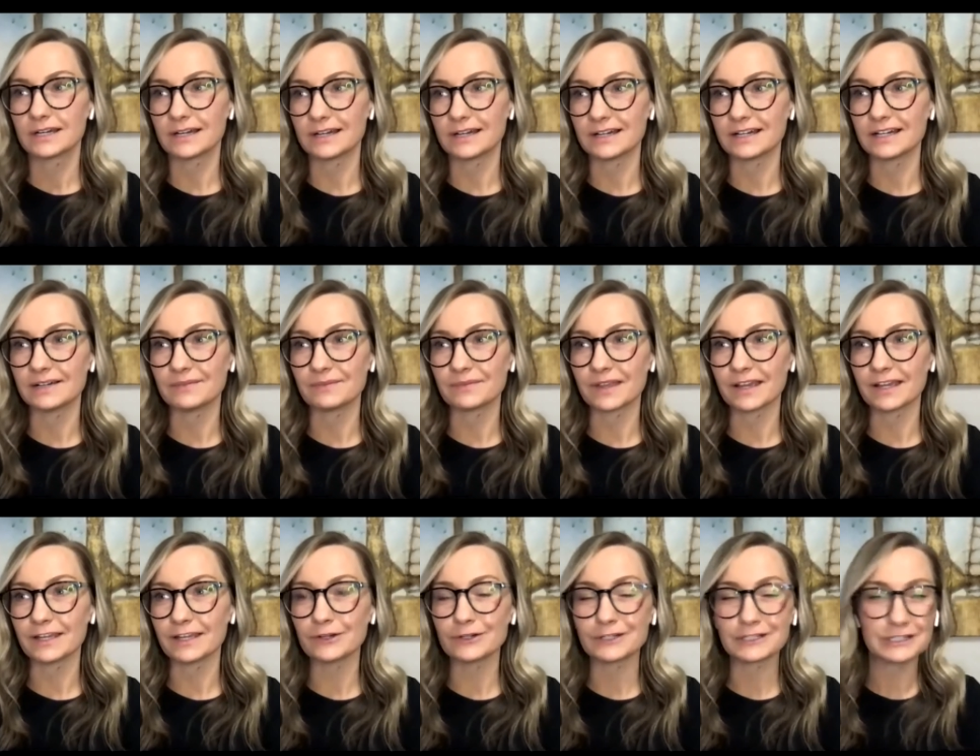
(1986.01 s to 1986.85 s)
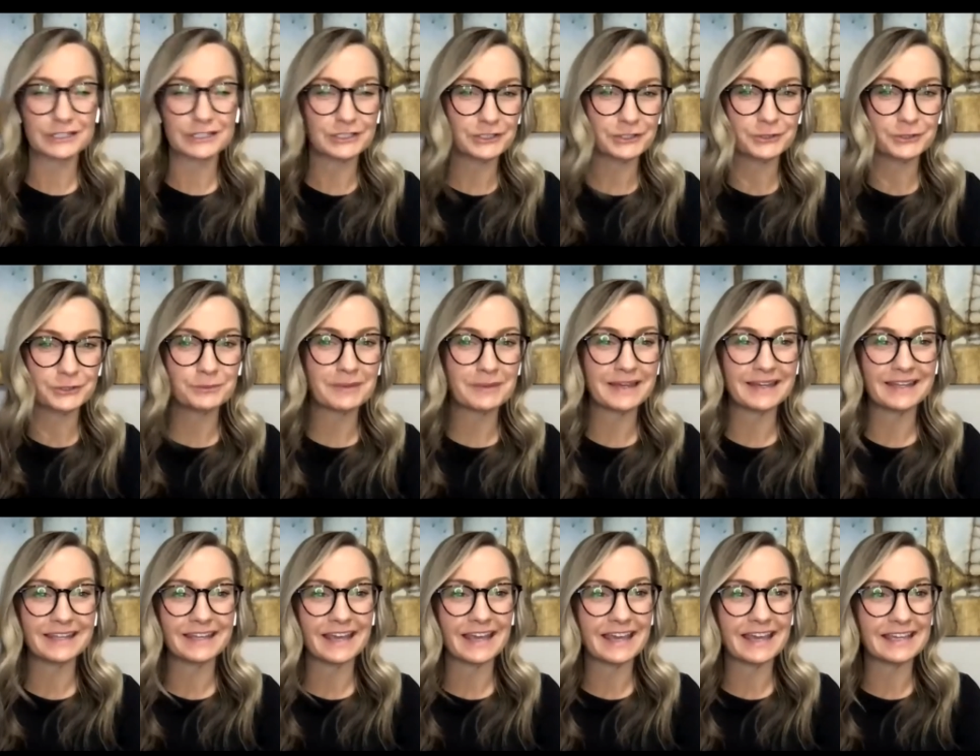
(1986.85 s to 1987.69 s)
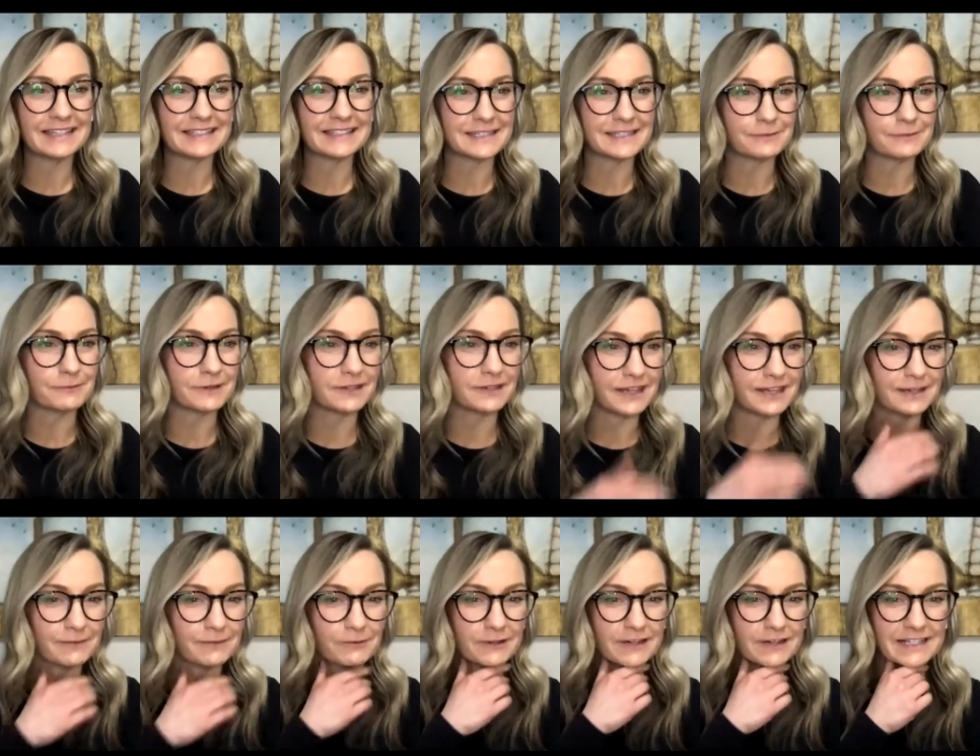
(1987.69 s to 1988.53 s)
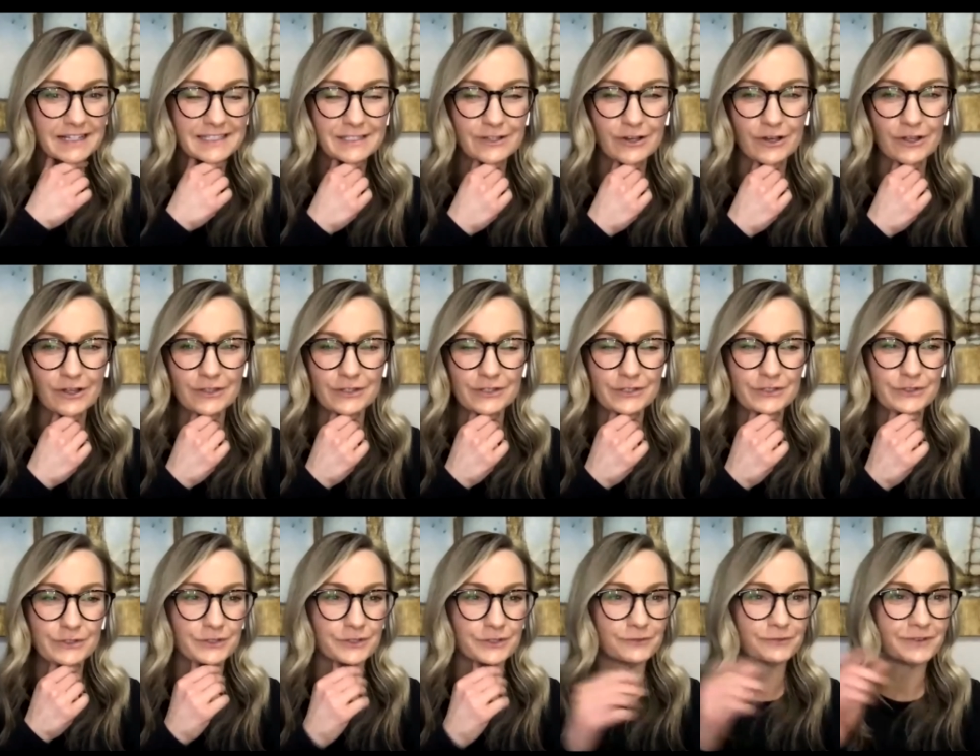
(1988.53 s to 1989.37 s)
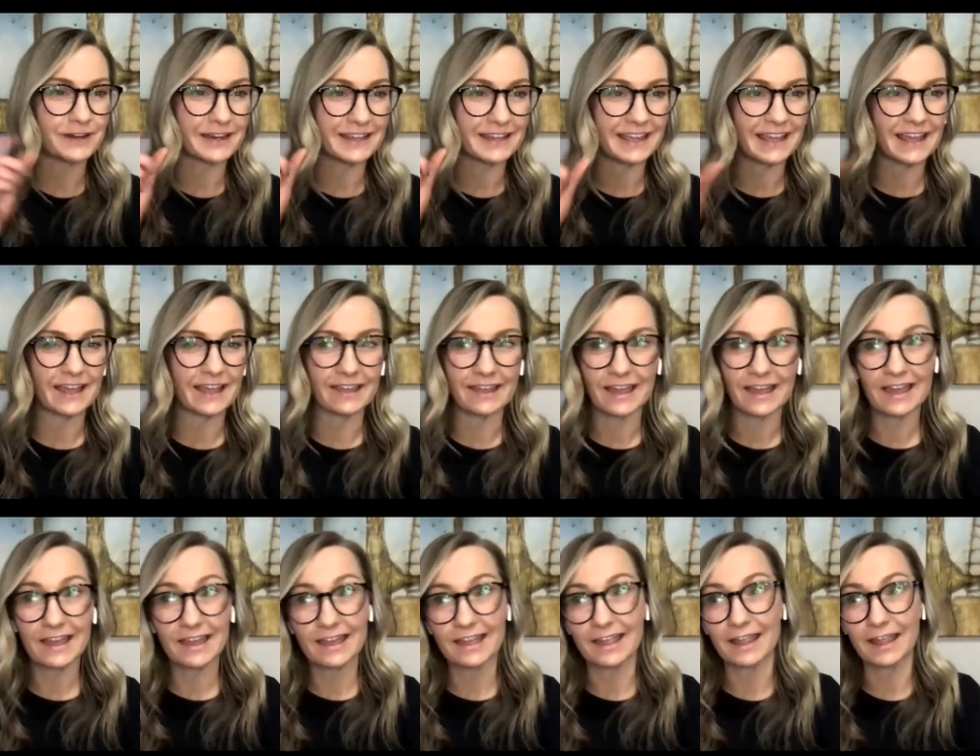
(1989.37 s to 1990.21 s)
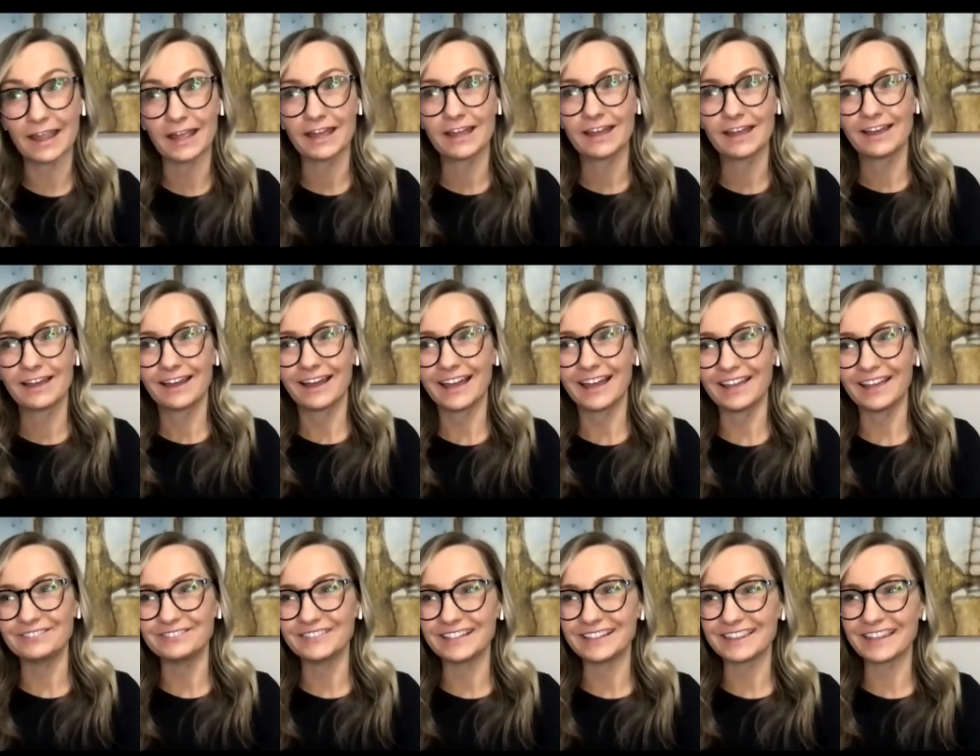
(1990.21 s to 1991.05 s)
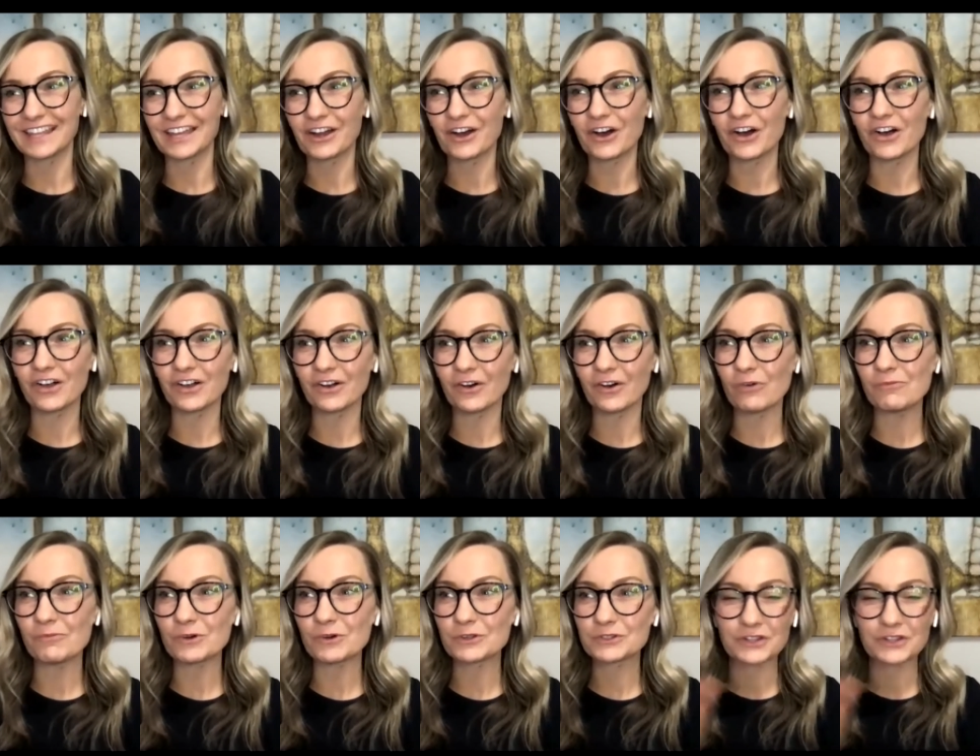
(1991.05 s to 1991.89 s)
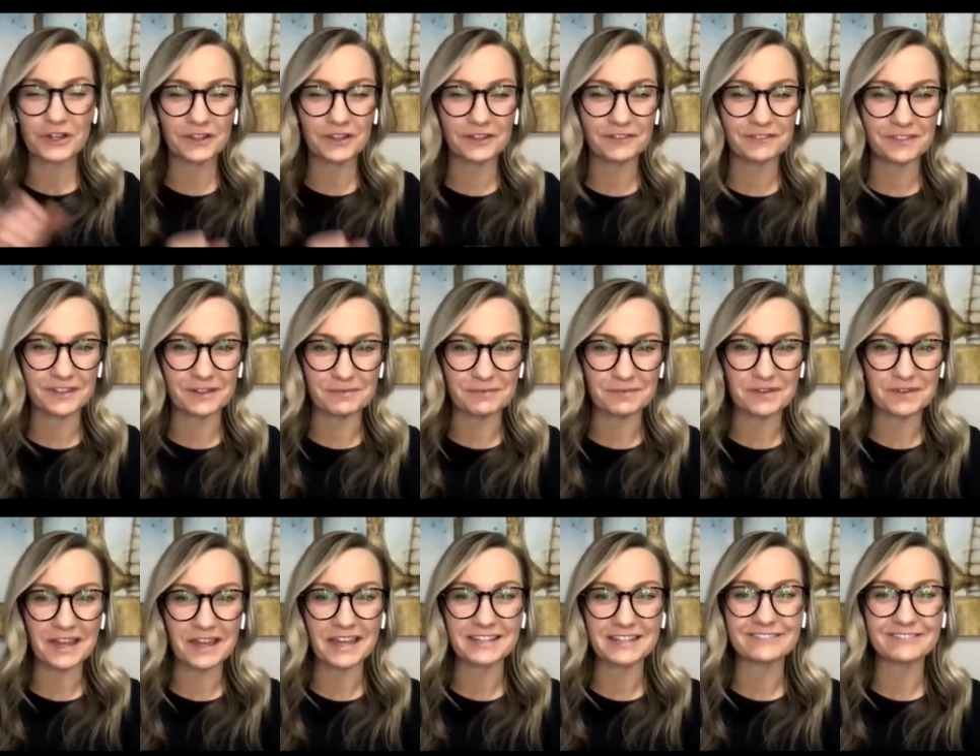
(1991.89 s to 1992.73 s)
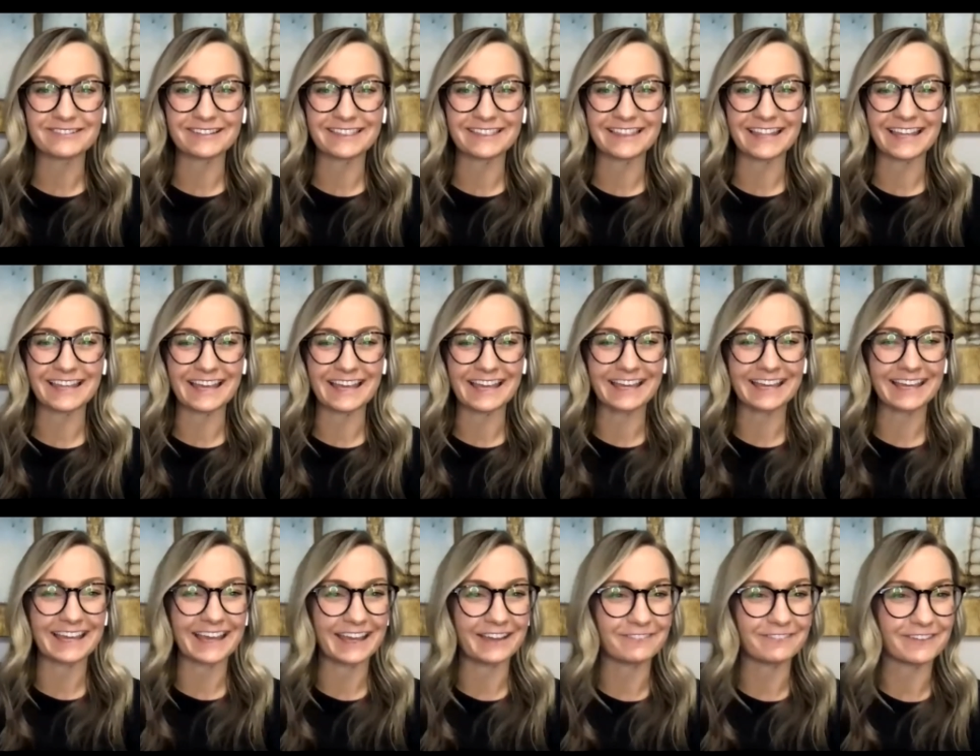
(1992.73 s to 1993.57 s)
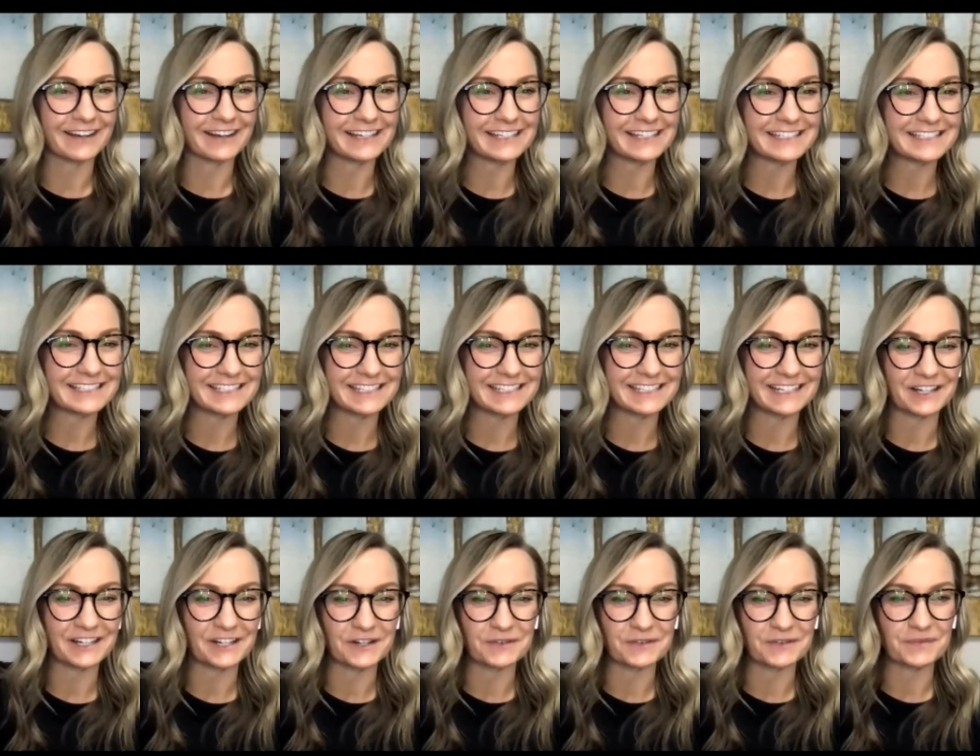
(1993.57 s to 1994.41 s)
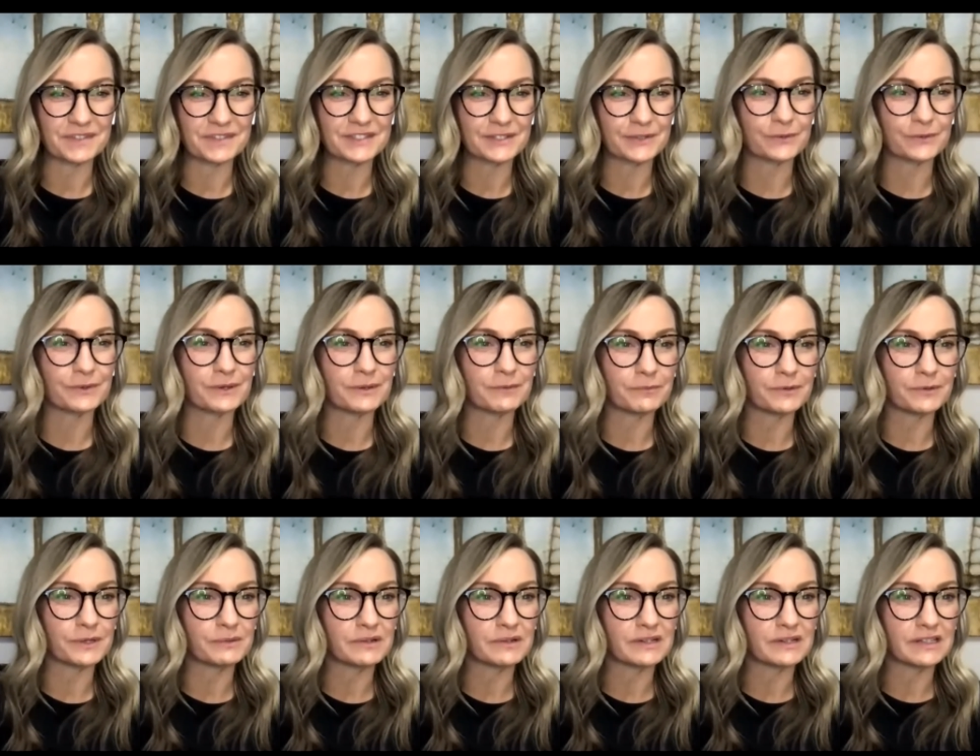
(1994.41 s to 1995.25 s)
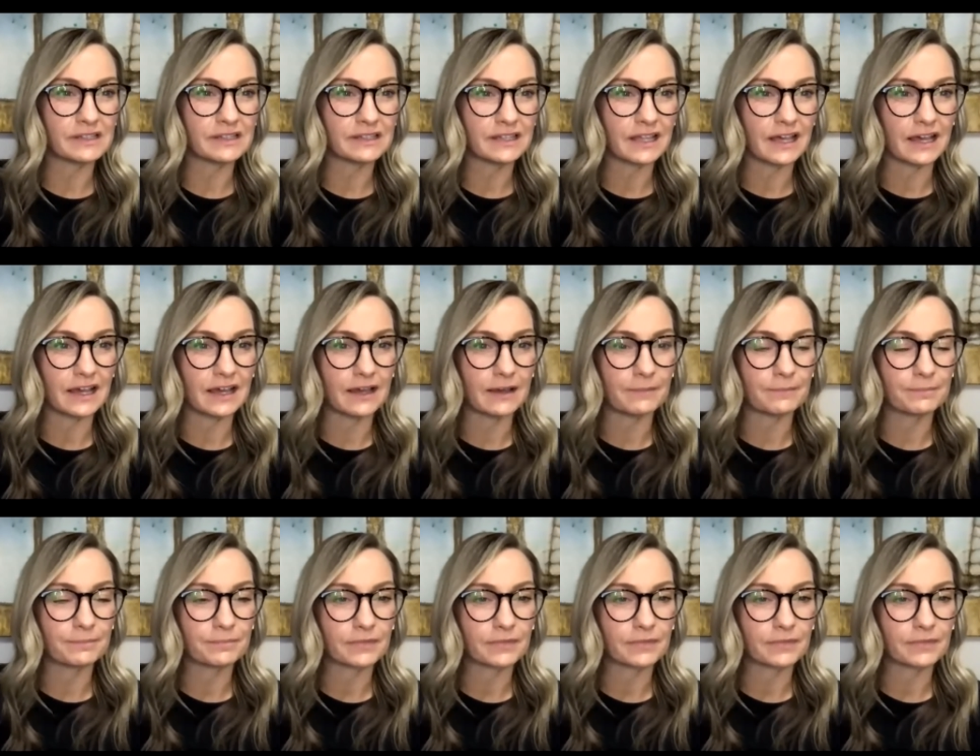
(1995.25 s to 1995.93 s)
I know it's too many A's, and when I saw the student write AA, I mean, almost all of them end with the AA, right? So we will